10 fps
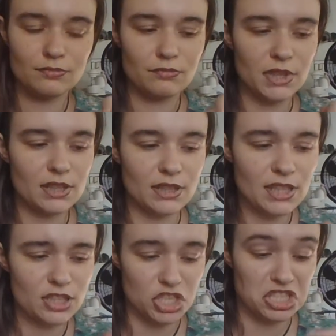But
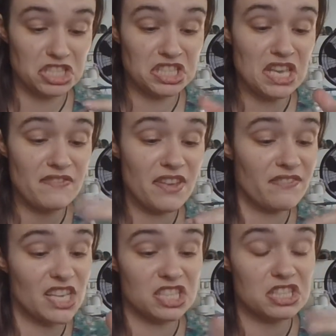let's just see if it
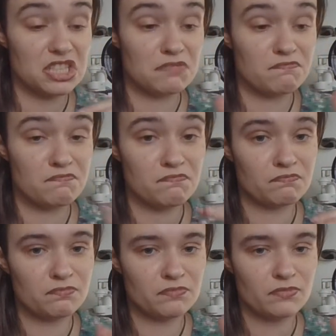fits,
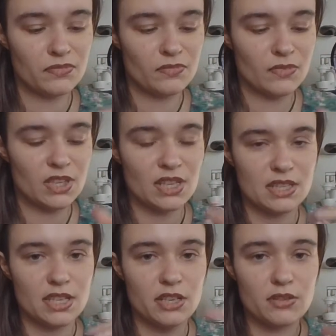because
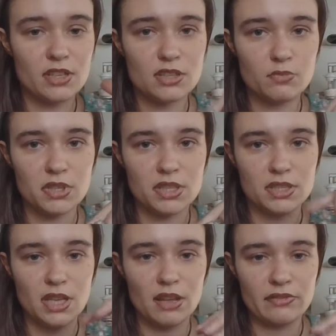I know this one
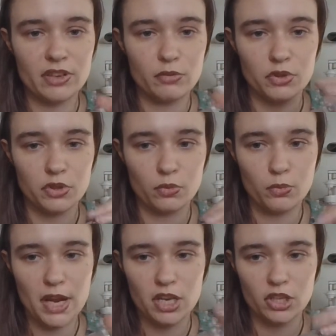does not fit with the
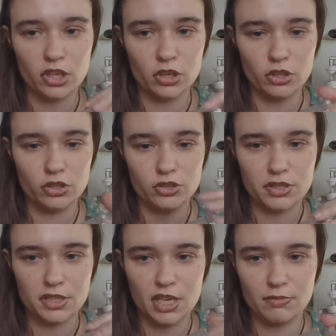regular
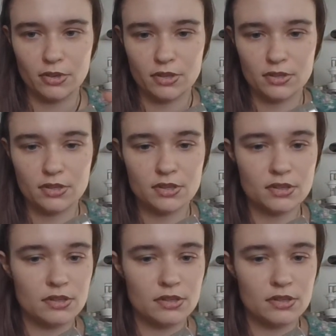Ultrasabers.